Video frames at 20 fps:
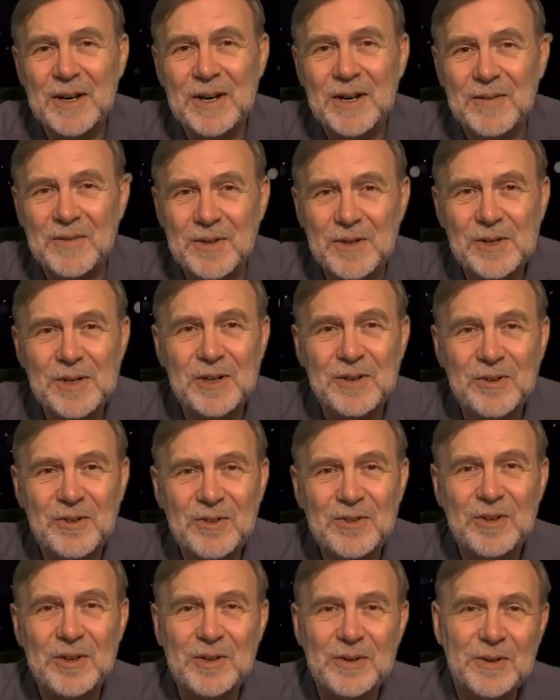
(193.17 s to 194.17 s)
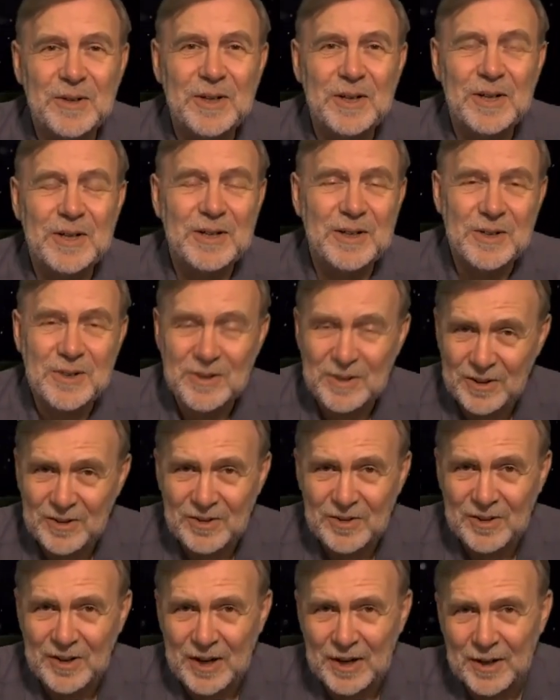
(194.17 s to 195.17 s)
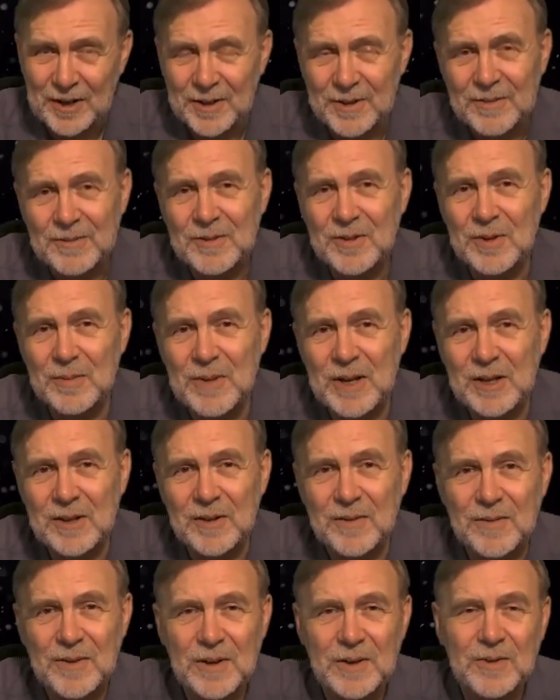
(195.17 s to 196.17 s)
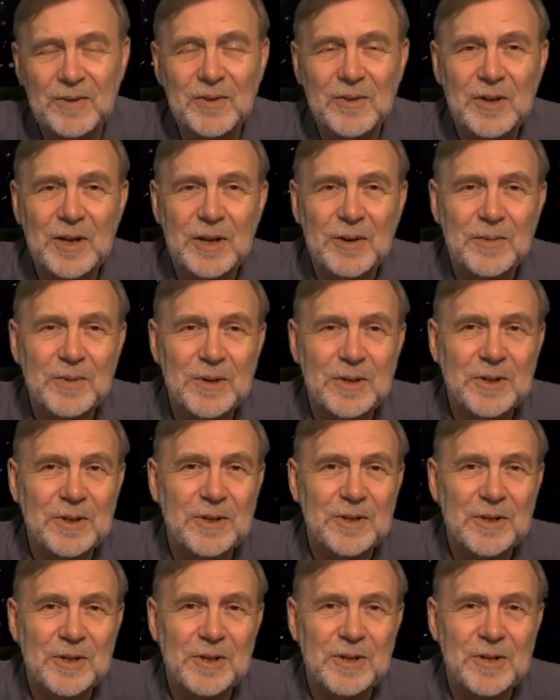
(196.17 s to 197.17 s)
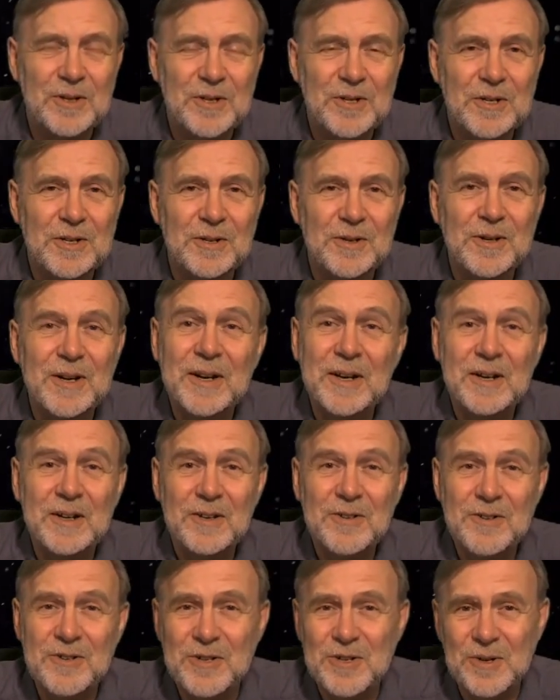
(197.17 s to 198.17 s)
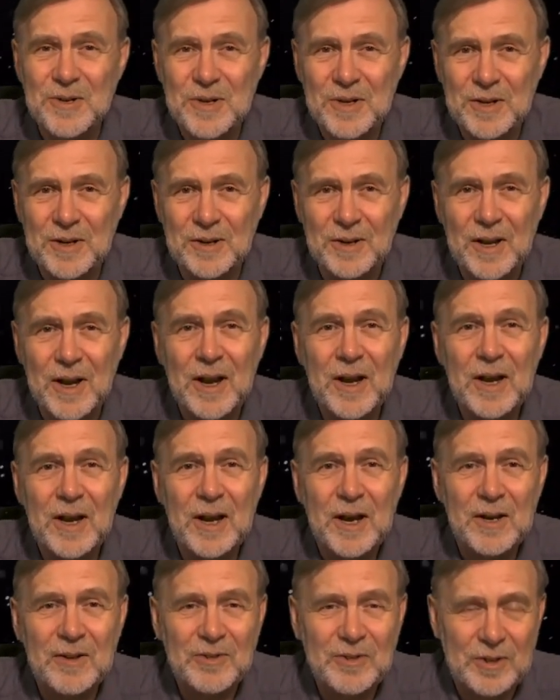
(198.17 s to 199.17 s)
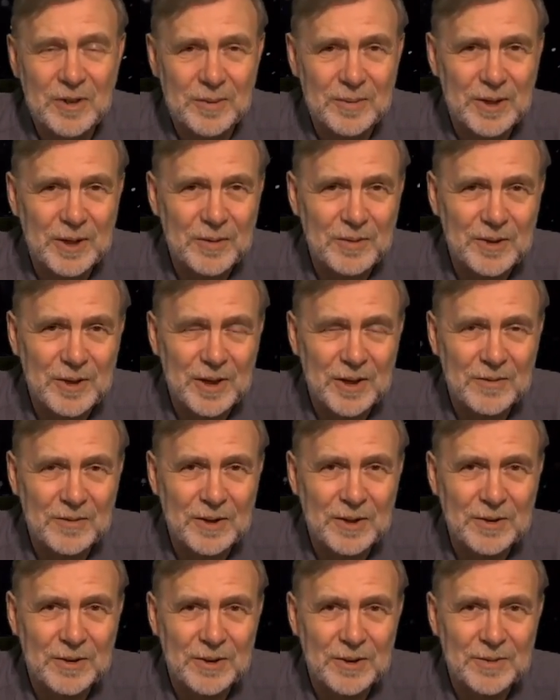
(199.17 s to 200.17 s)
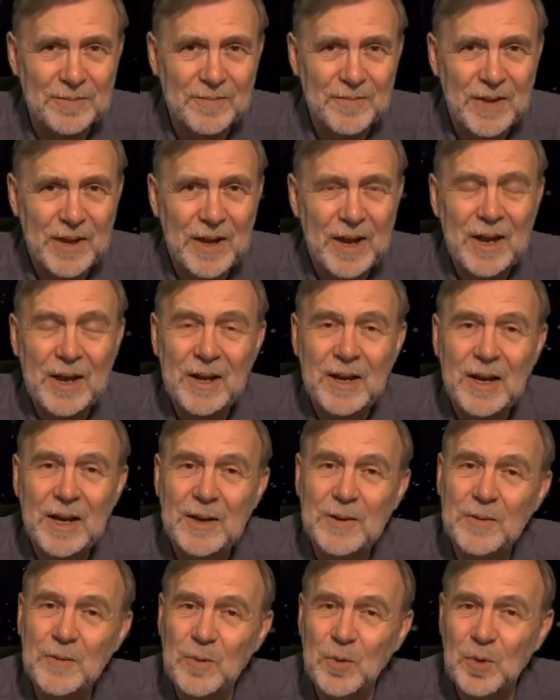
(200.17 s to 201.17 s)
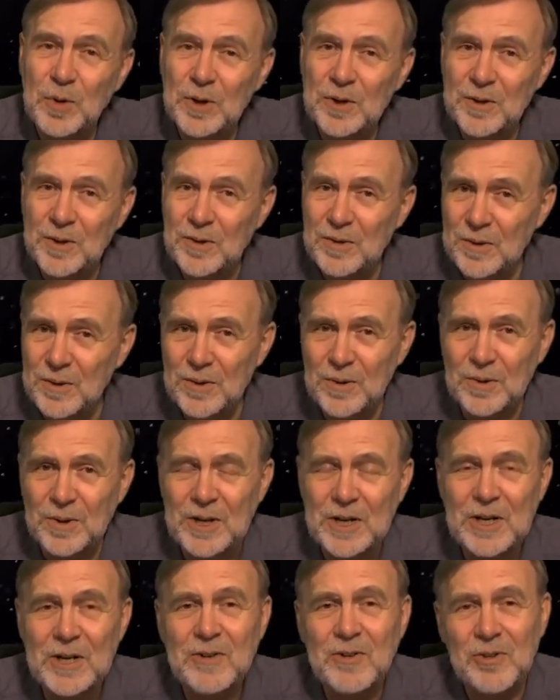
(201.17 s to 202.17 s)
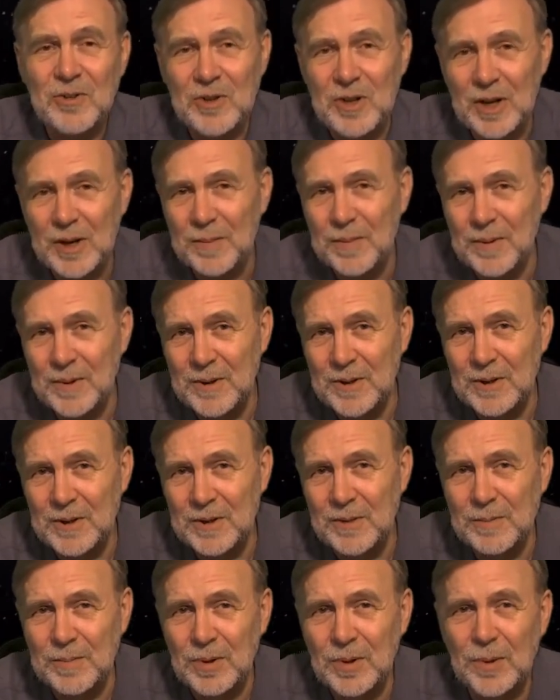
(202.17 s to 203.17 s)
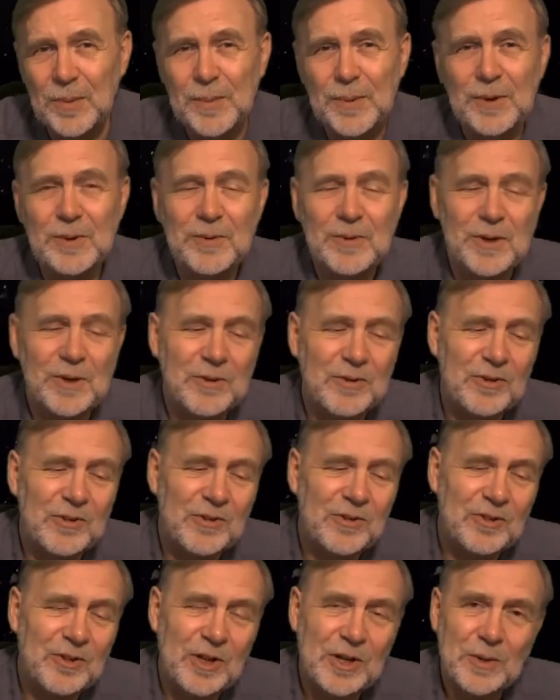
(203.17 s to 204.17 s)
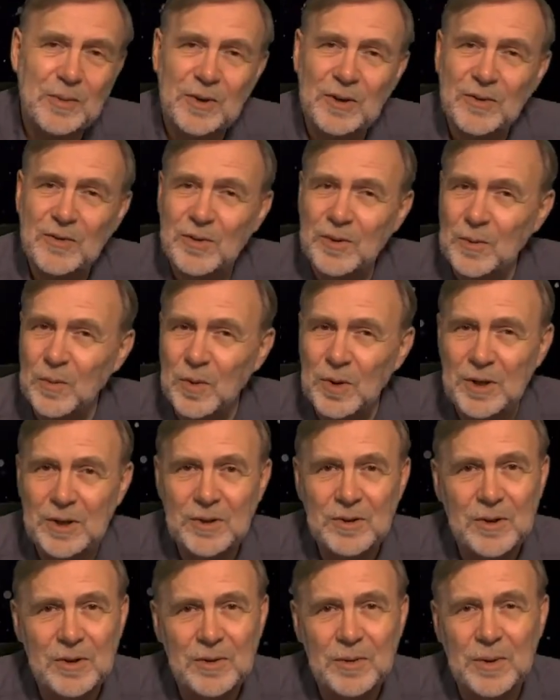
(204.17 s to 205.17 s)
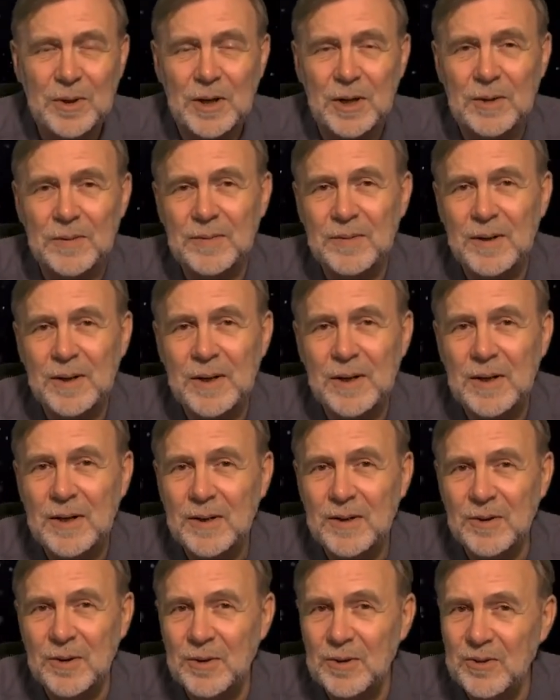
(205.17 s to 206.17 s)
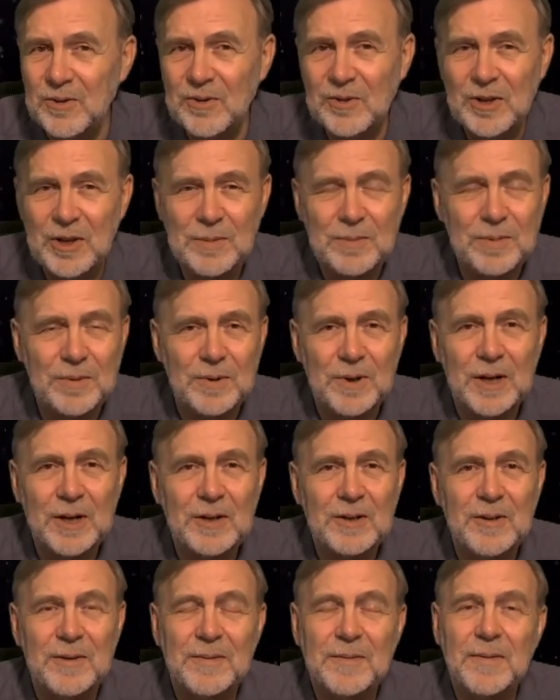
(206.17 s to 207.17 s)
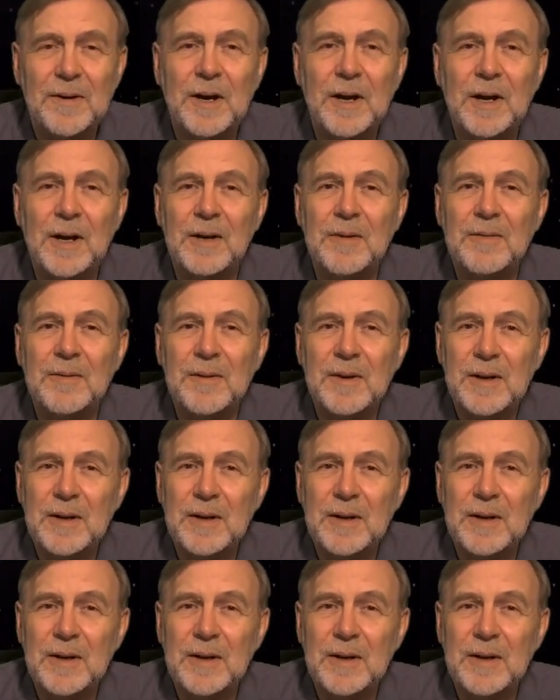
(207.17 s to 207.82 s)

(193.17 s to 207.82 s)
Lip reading: If you're considering your desire to make the fifth step, we encourage you to join a Celebrate Recovery group and work through each step in an appropriate sequence from 1 to 12. Don't skip right to 5.